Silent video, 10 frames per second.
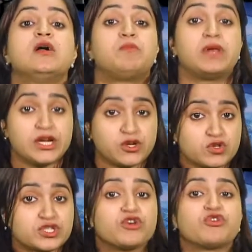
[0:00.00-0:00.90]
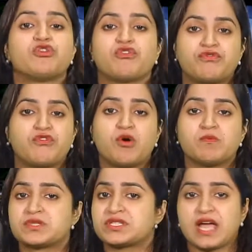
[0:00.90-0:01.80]
Plato's theory of
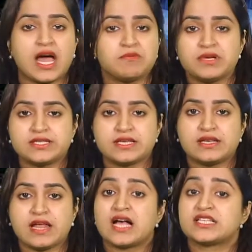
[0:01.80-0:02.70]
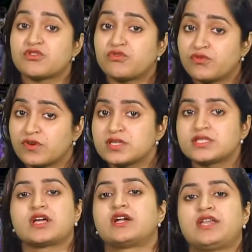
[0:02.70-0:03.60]
forms can be seen as the first
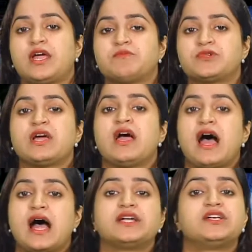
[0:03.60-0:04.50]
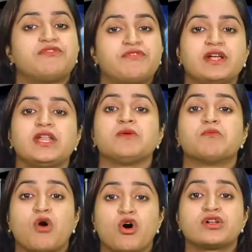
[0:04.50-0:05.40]
attempt at defending
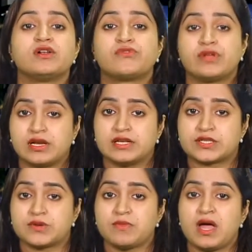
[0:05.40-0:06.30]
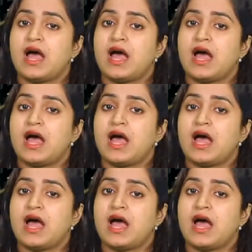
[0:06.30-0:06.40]
moral realism